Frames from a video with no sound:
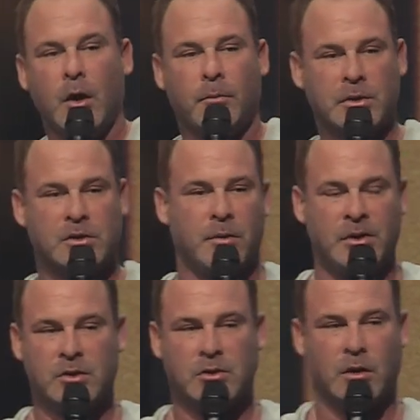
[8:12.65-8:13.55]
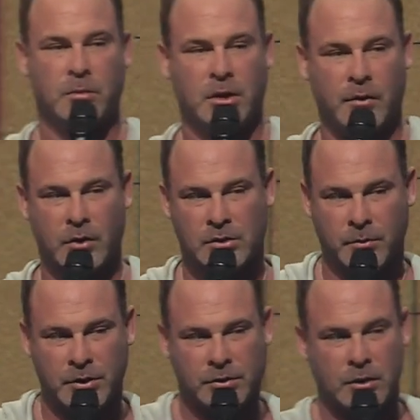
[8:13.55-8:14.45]
But some of you still believe that
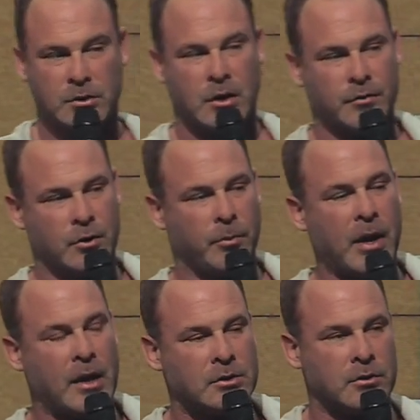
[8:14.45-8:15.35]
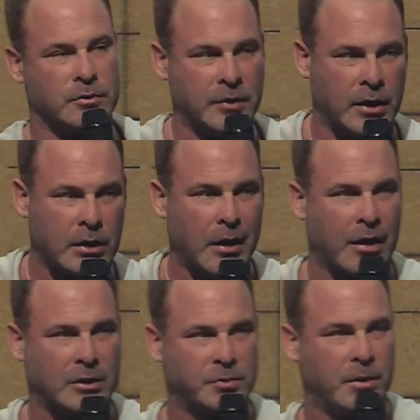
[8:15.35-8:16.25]
some of the sins of your past affect how
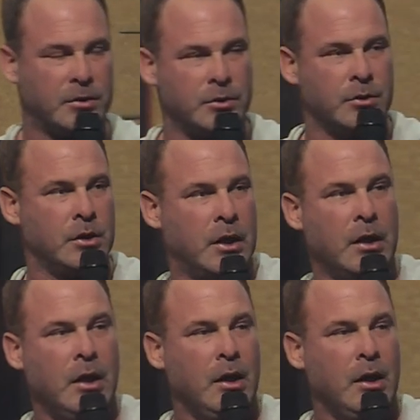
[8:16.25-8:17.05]
God speaks to you today.